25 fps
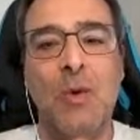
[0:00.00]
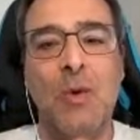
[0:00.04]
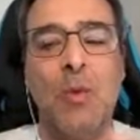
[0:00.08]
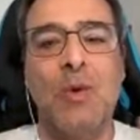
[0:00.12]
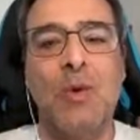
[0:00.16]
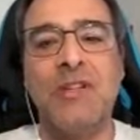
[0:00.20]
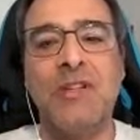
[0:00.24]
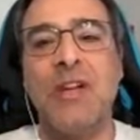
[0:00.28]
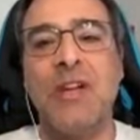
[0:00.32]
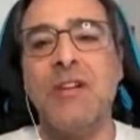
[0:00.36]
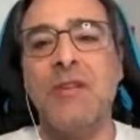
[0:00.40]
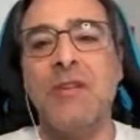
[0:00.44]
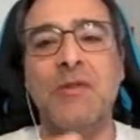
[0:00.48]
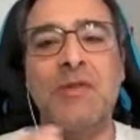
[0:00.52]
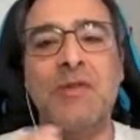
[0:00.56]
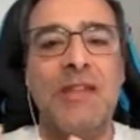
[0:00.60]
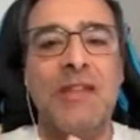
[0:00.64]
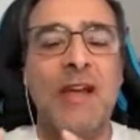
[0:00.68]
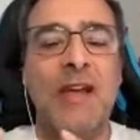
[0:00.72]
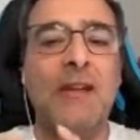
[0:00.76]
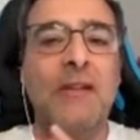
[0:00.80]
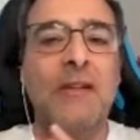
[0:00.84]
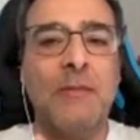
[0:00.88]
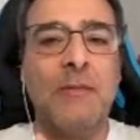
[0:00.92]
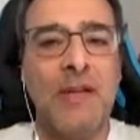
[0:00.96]
What can you
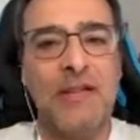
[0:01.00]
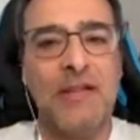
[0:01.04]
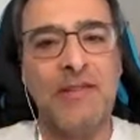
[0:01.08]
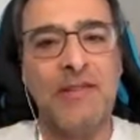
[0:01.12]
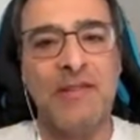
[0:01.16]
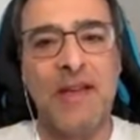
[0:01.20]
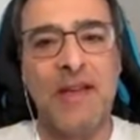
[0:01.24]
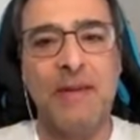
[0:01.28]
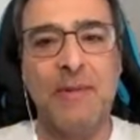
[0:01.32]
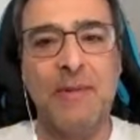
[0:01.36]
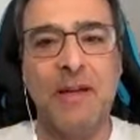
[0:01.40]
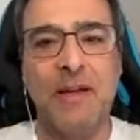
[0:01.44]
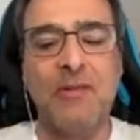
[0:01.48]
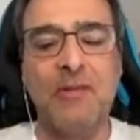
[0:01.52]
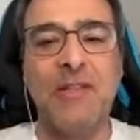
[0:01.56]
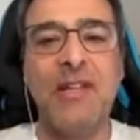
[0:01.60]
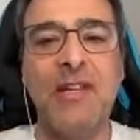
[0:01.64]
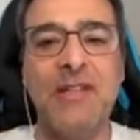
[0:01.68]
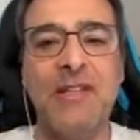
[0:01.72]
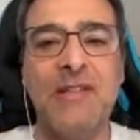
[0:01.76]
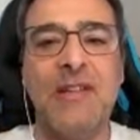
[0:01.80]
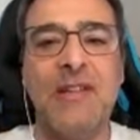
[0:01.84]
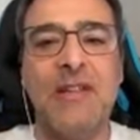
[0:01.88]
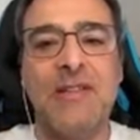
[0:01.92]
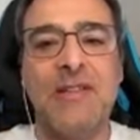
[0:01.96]
tell us about
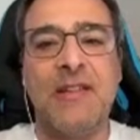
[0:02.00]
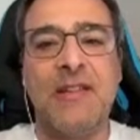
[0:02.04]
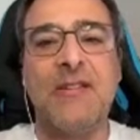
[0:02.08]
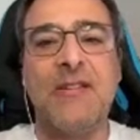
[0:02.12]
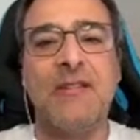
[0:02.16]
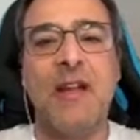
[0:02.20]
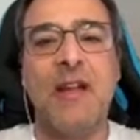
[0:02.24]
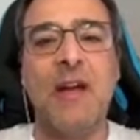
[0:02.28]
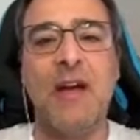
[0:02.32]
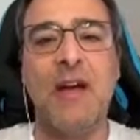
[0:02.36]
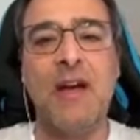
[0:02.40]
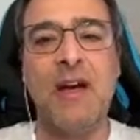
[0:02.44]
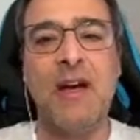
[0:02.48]
this season?